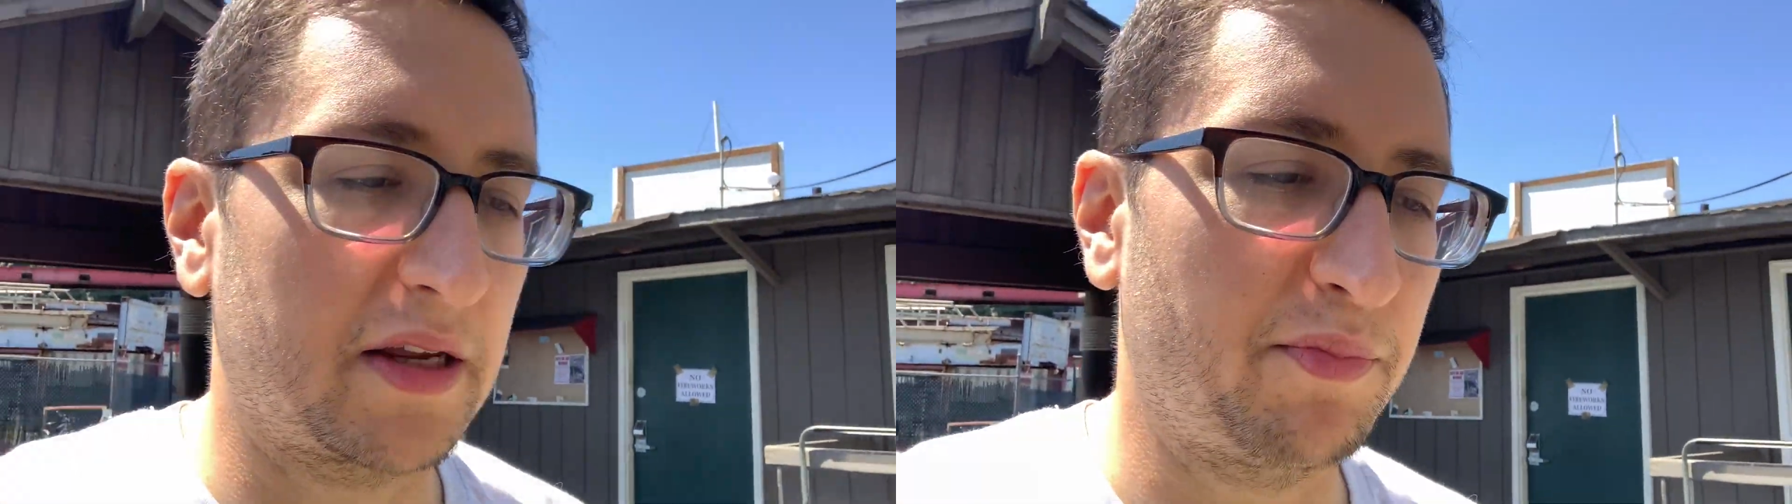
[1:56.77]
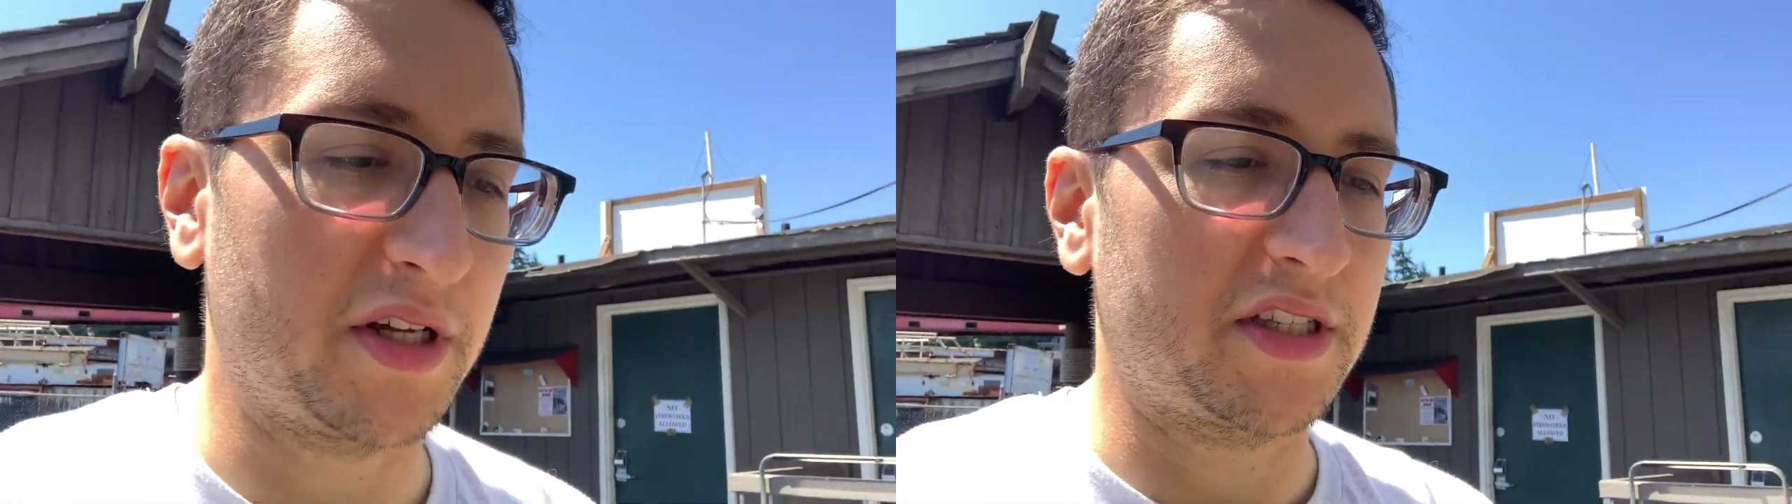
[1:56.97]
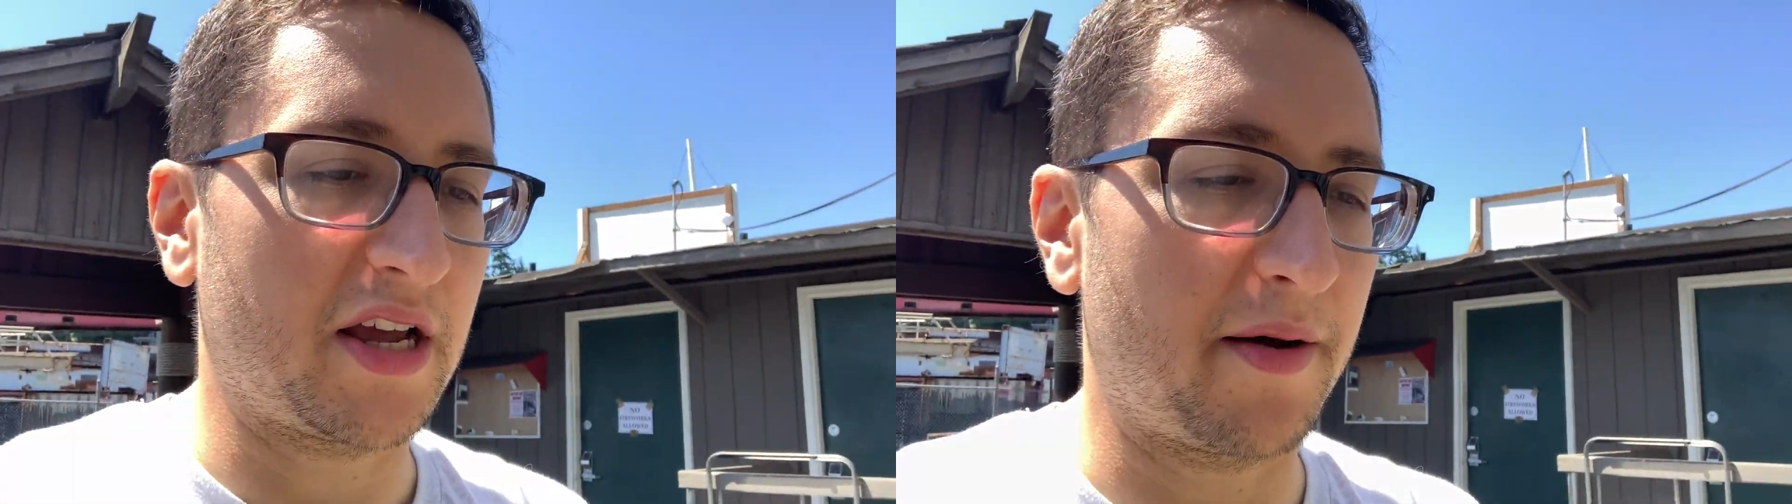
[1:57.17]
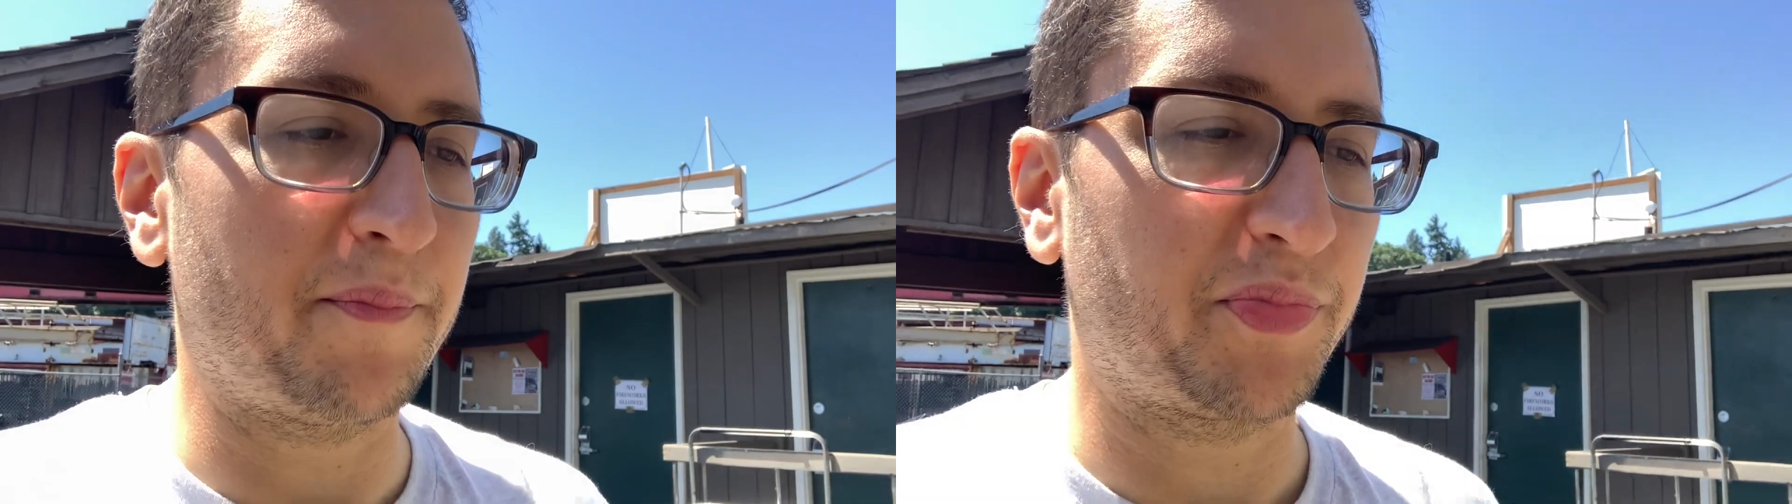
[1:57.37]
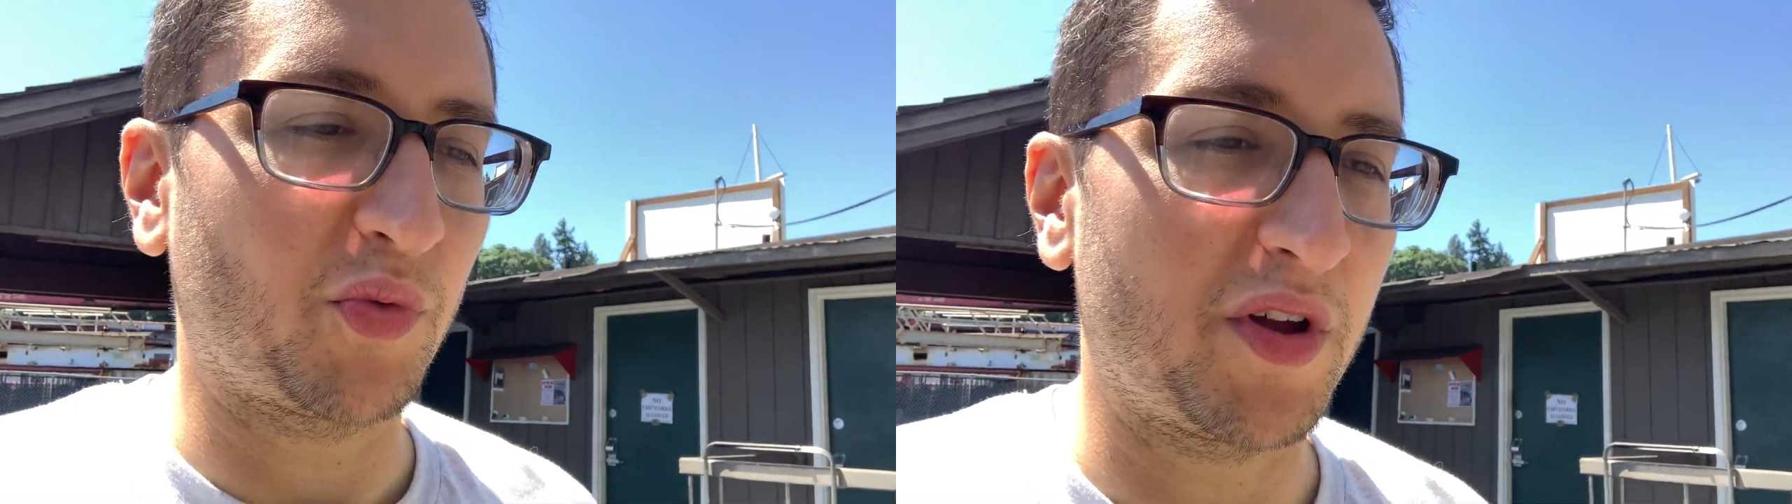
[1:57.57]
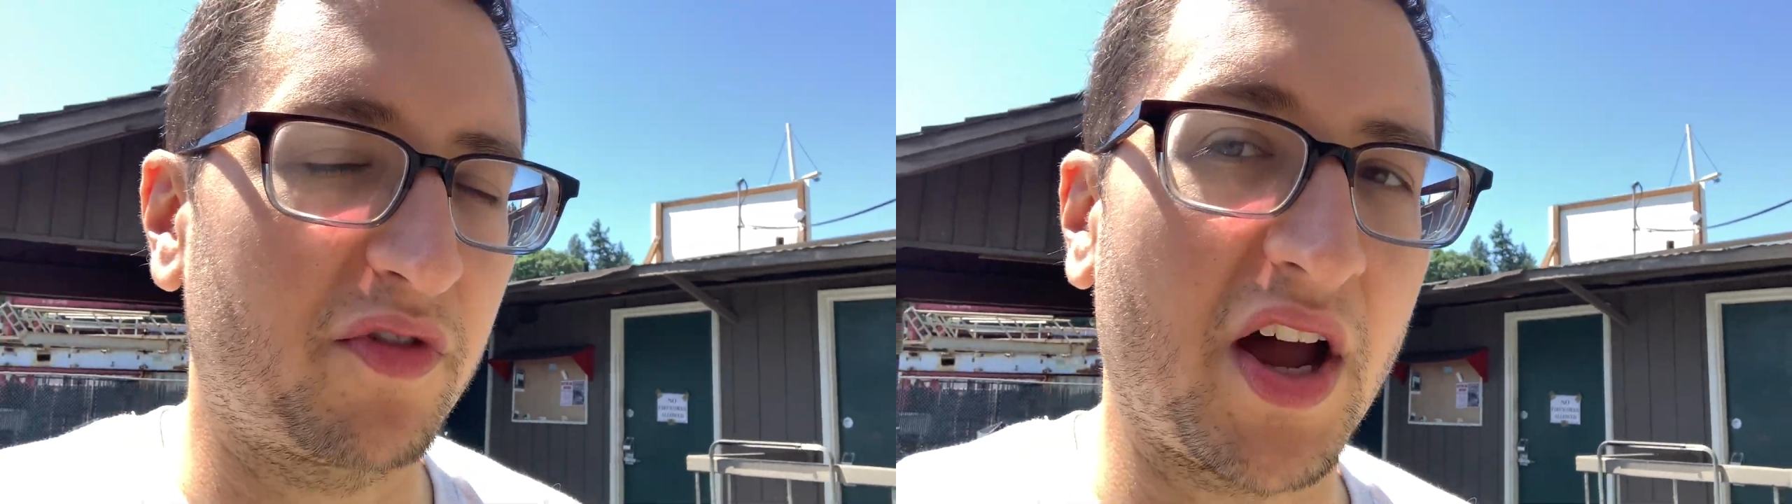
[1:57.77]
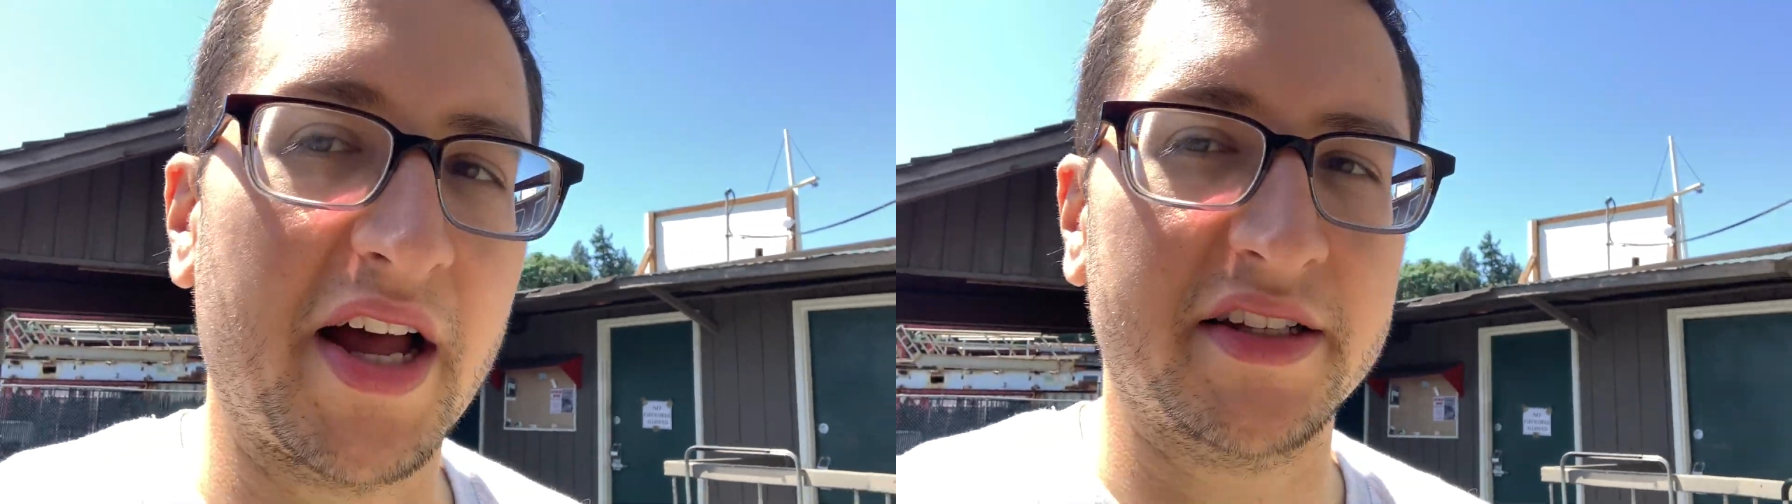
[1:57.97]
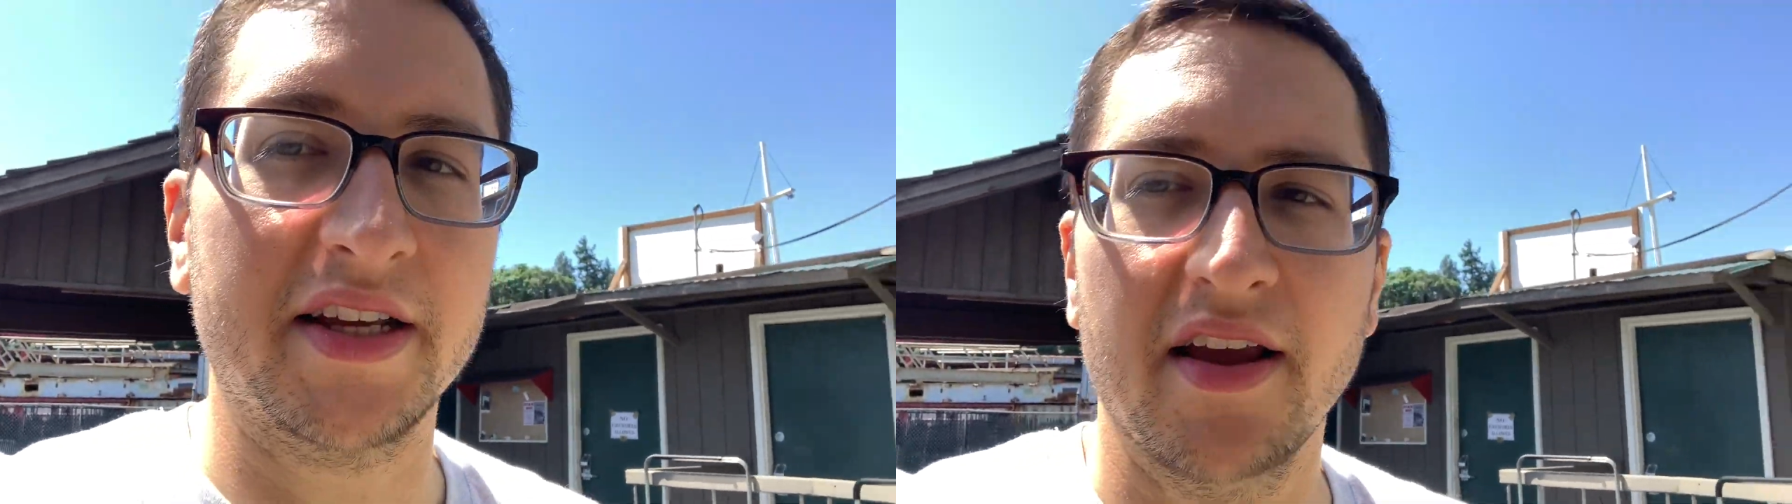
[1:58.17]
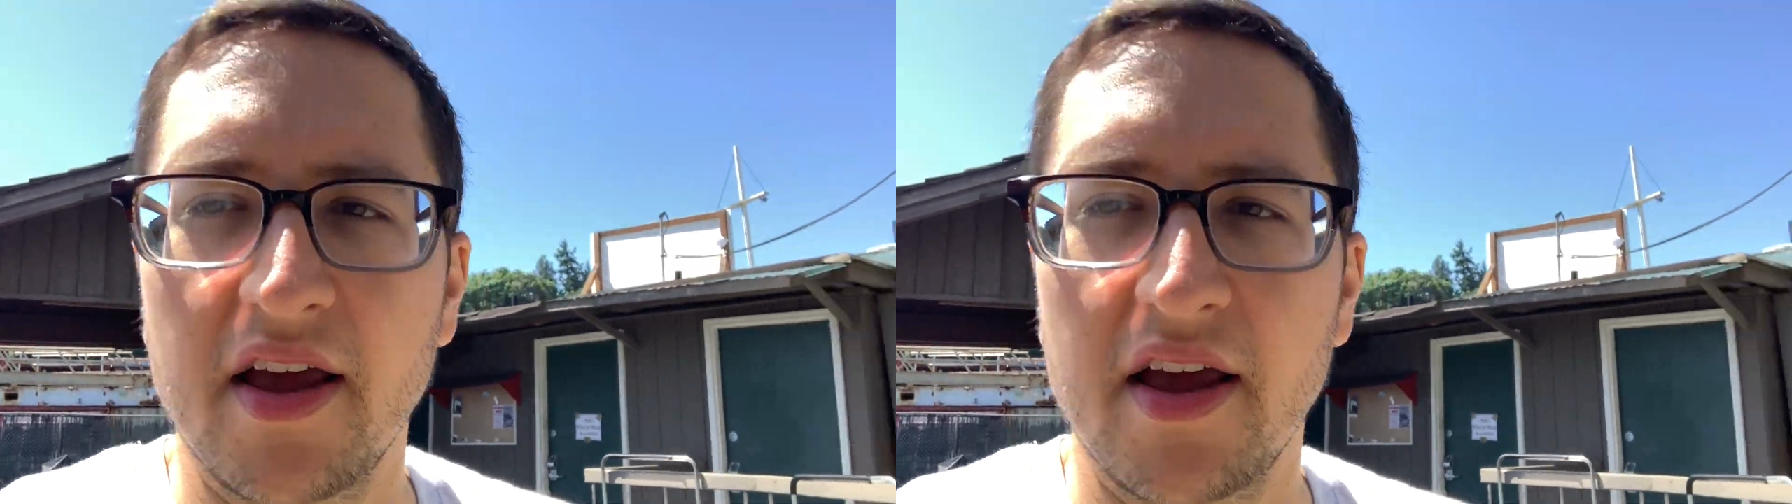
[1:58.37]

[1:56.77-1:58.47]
But um, we've got